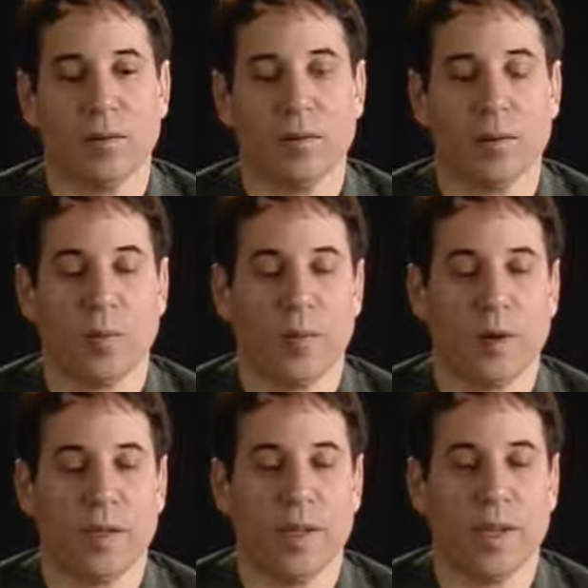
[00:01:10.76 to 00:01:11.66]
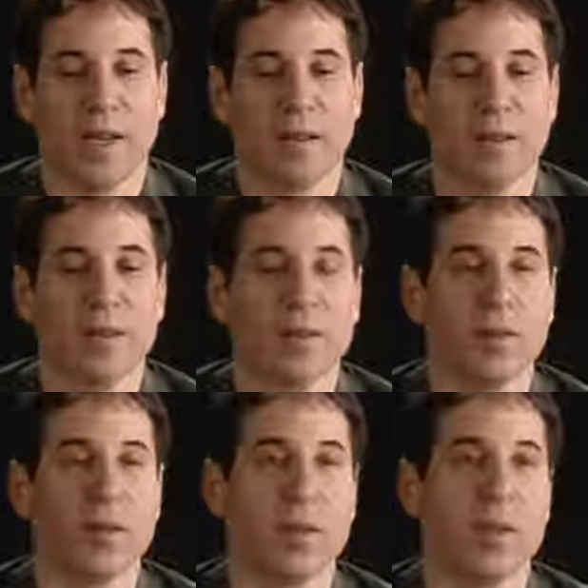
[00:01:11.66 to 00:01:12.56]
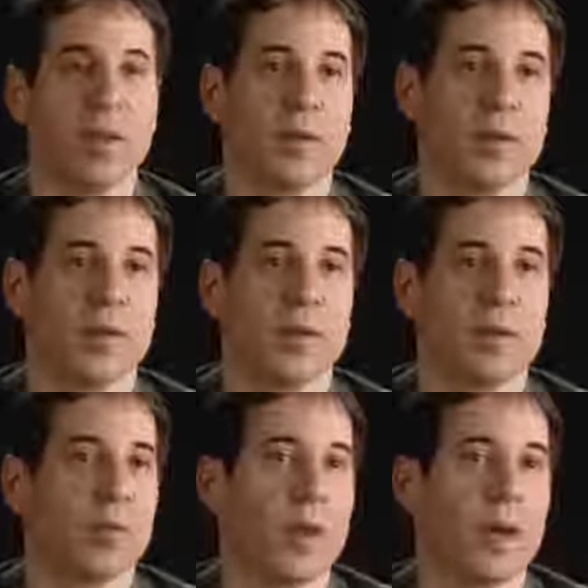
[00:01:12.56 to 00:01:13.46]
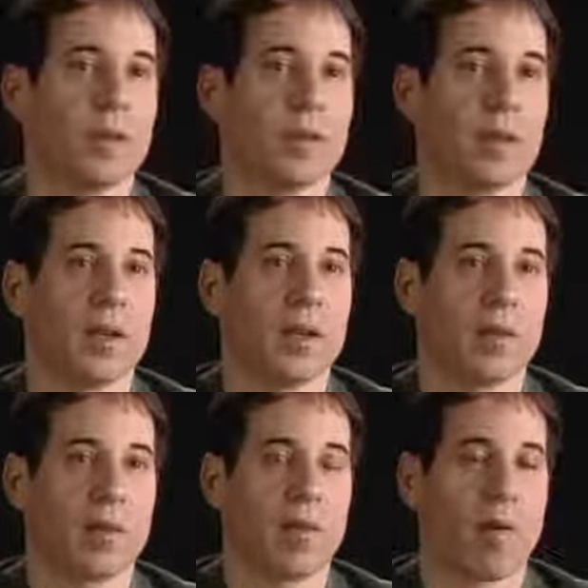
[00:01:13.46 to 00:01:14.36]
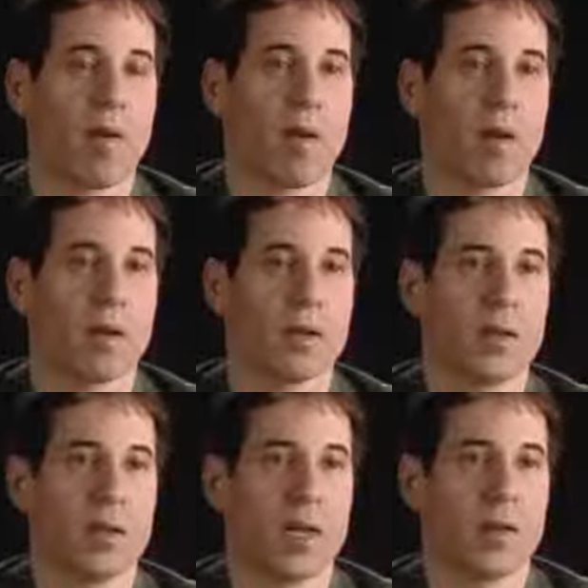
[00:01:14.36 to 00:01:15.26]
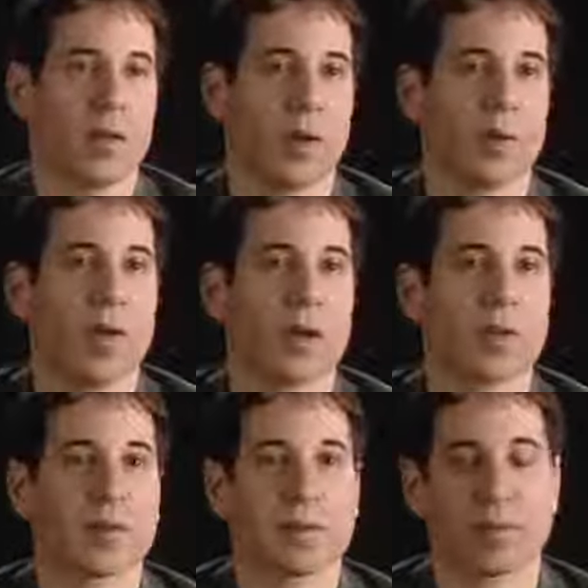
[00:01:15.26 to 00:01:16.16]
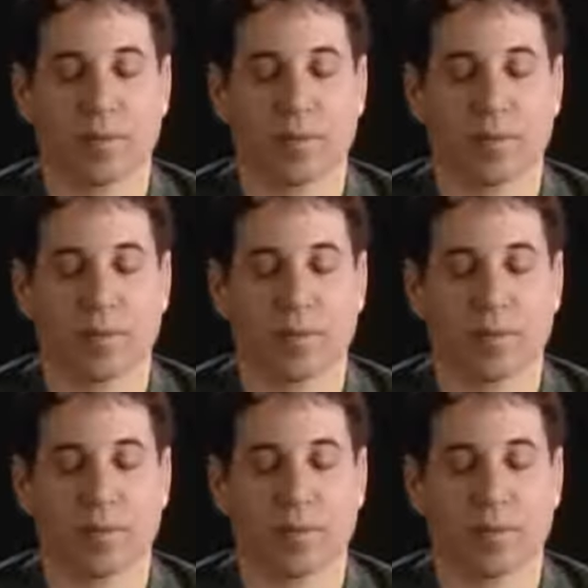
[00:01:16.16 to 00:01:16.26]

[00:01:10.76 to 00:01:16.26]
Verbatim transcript: to the point, and they had a little hook, and they were usually about teenage subjects.